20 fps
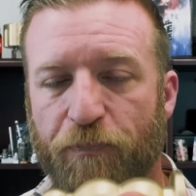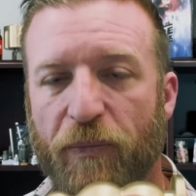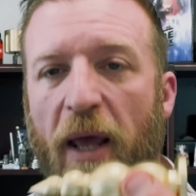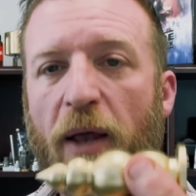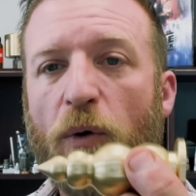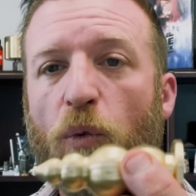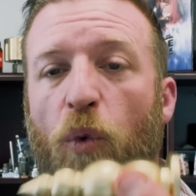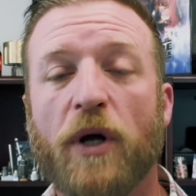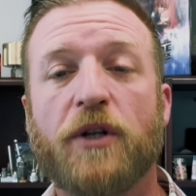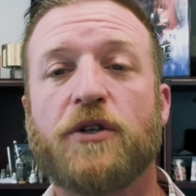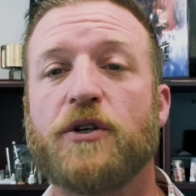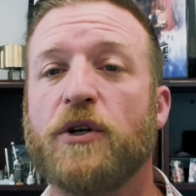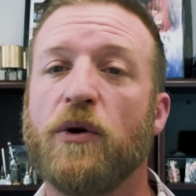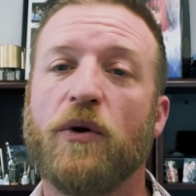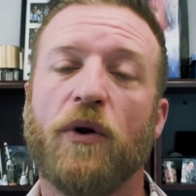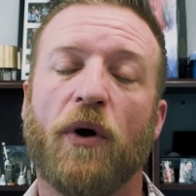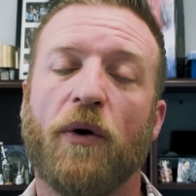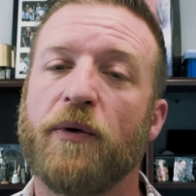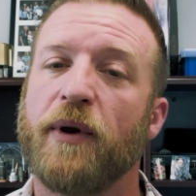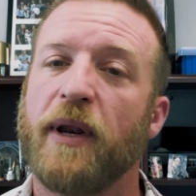in which
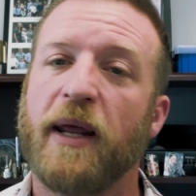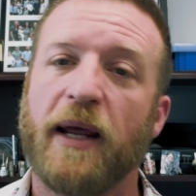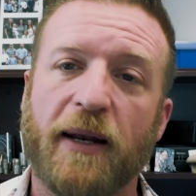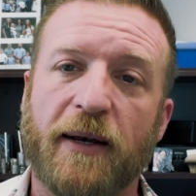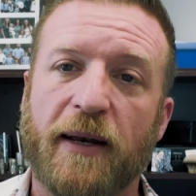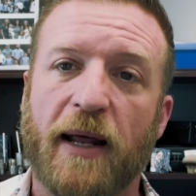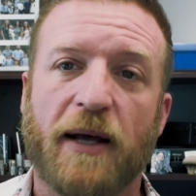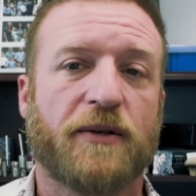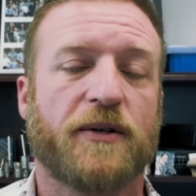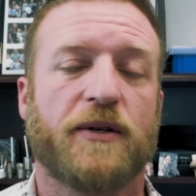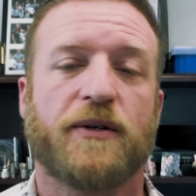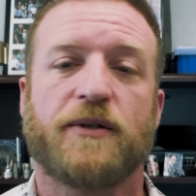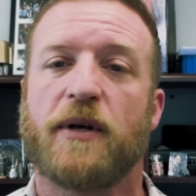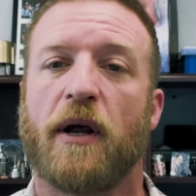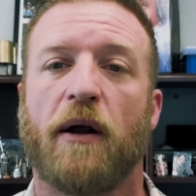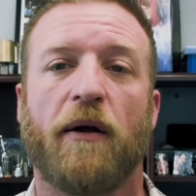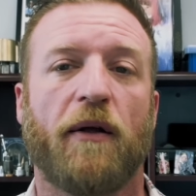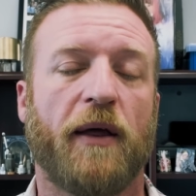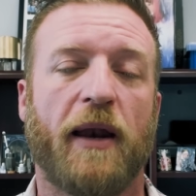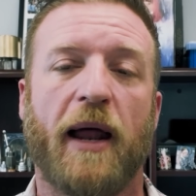you don't need
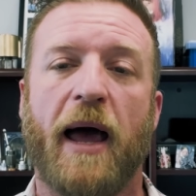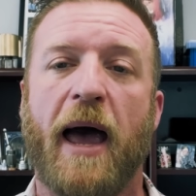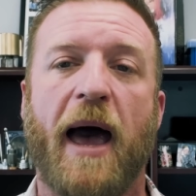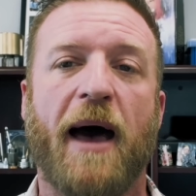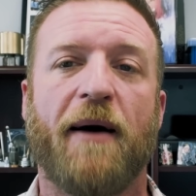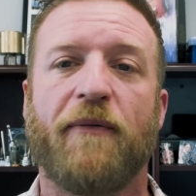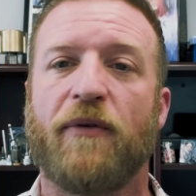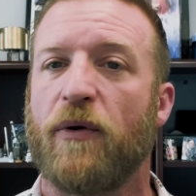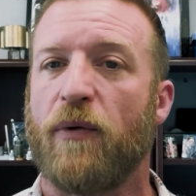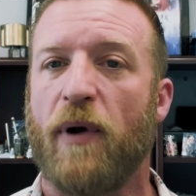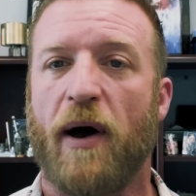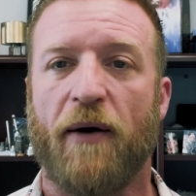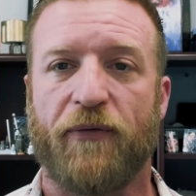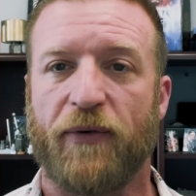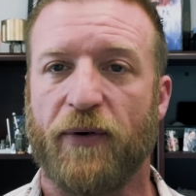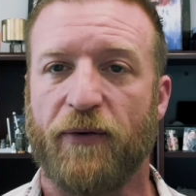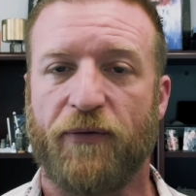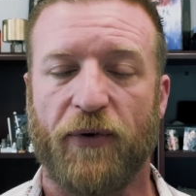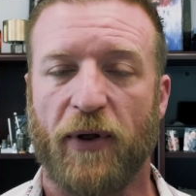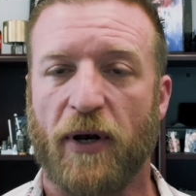necessarily to have a rough
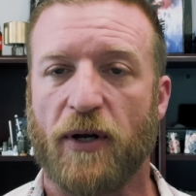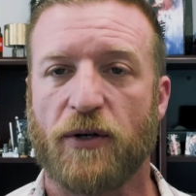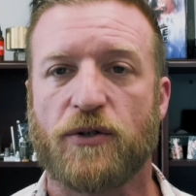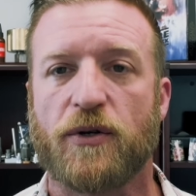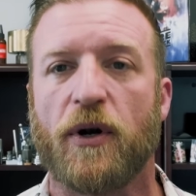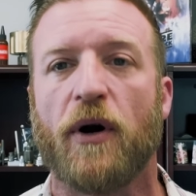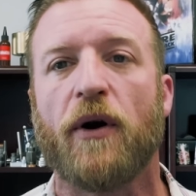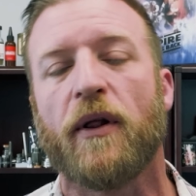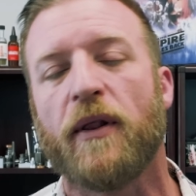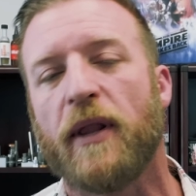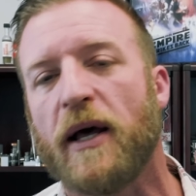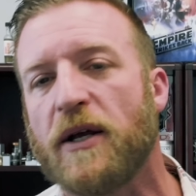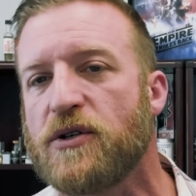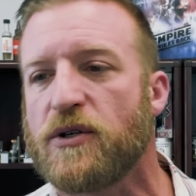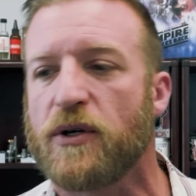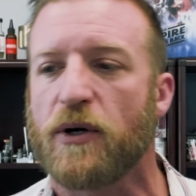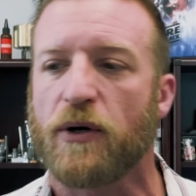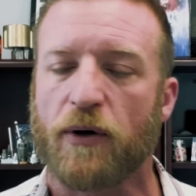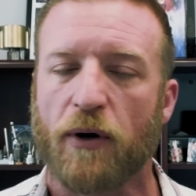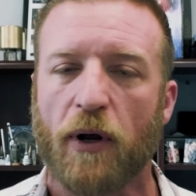and finish turn
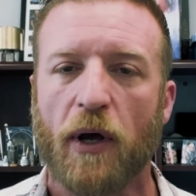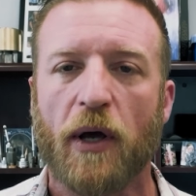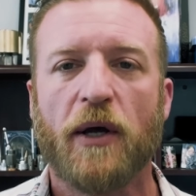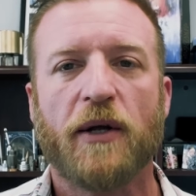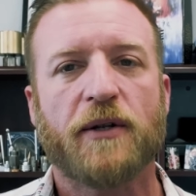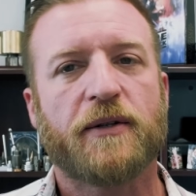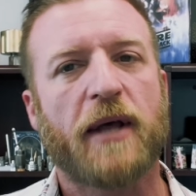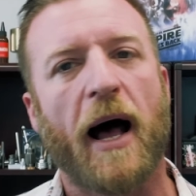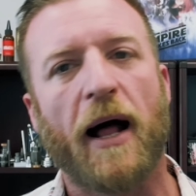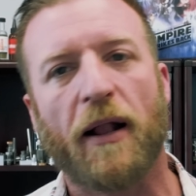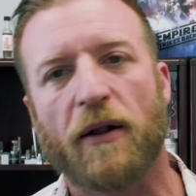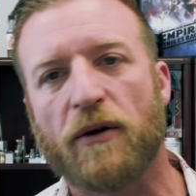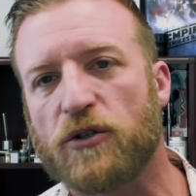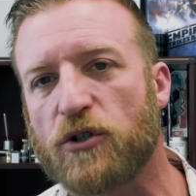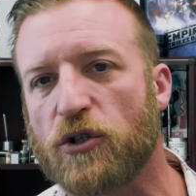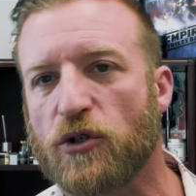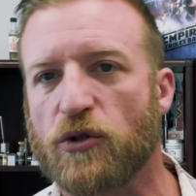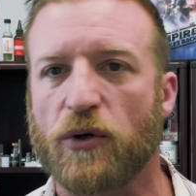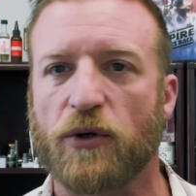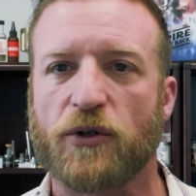unless your
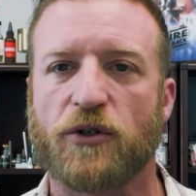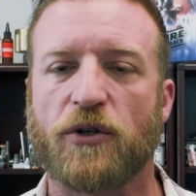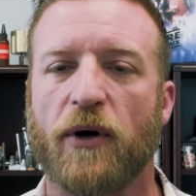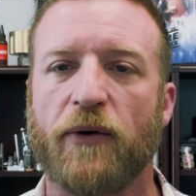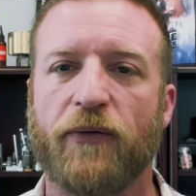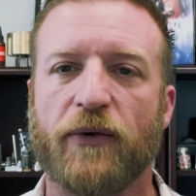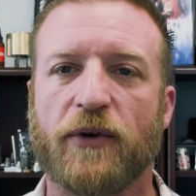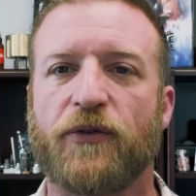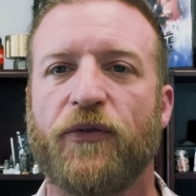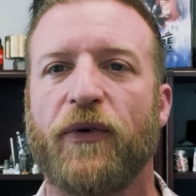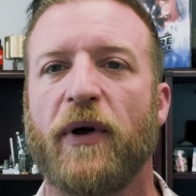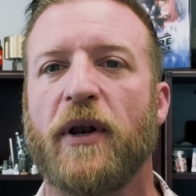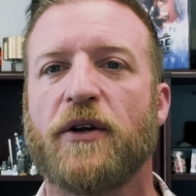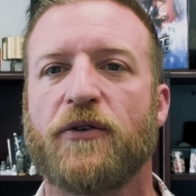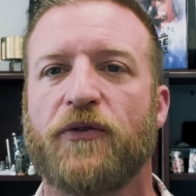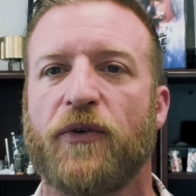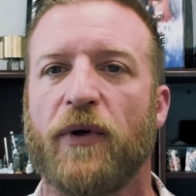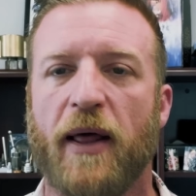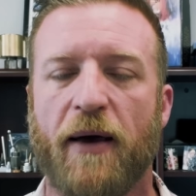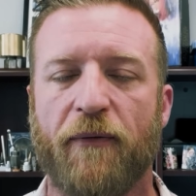tolerances or surface
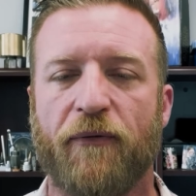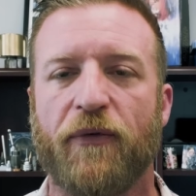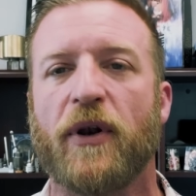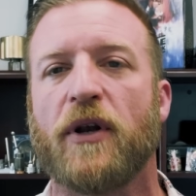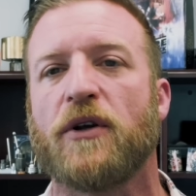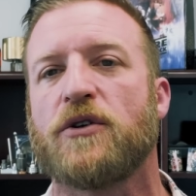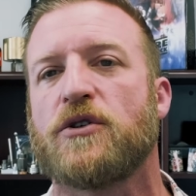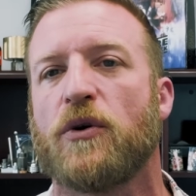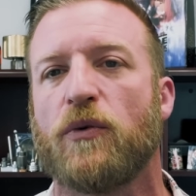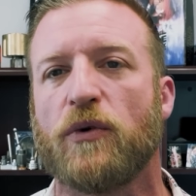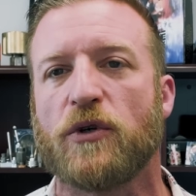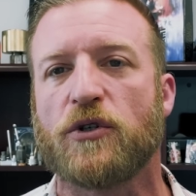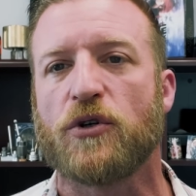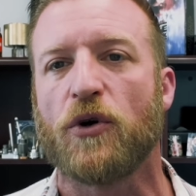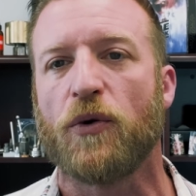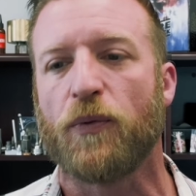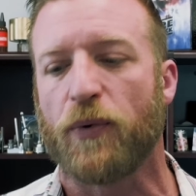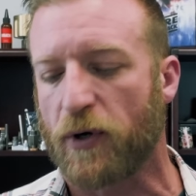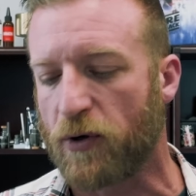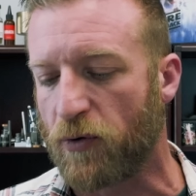finish for that finisher was
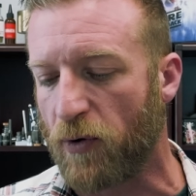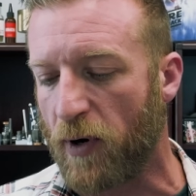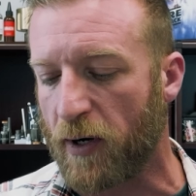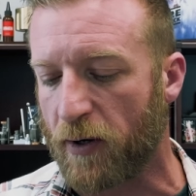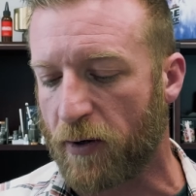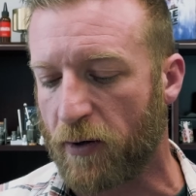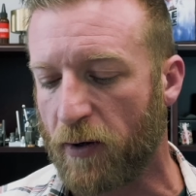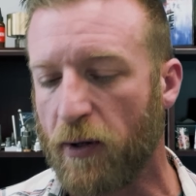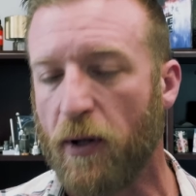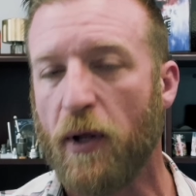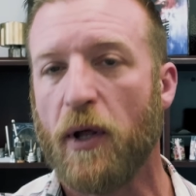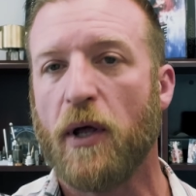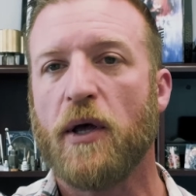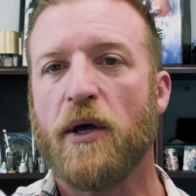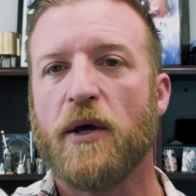super critical.